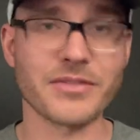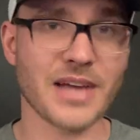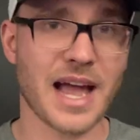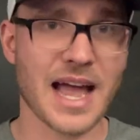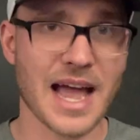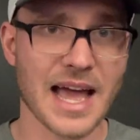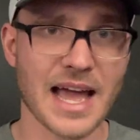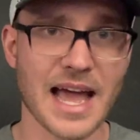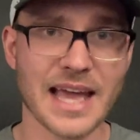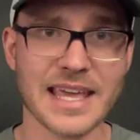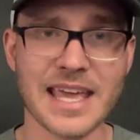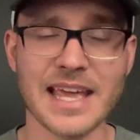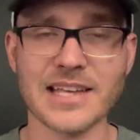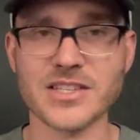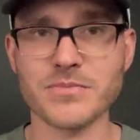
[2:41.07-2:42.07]
I, I, I
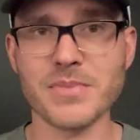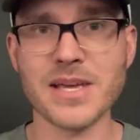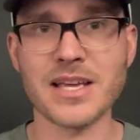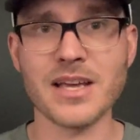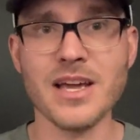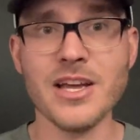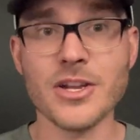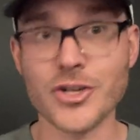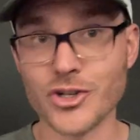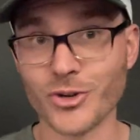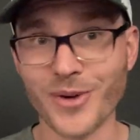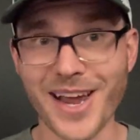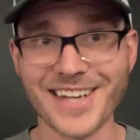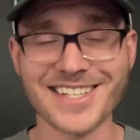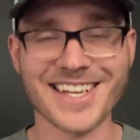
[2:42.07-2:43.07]
can't speak
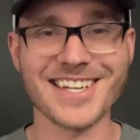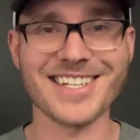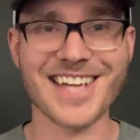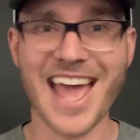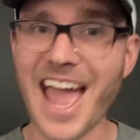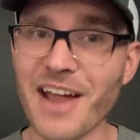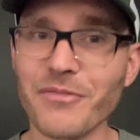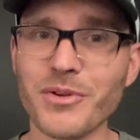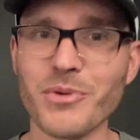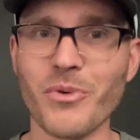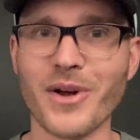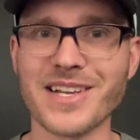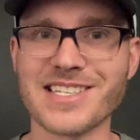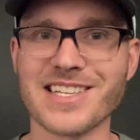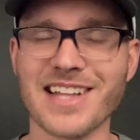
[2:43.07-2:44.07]
direct into
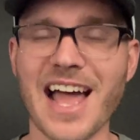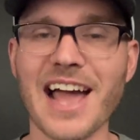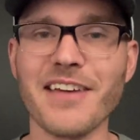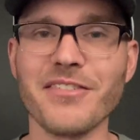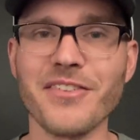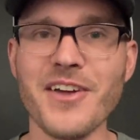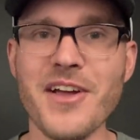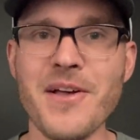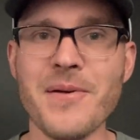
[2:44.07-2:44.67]
everyone's life,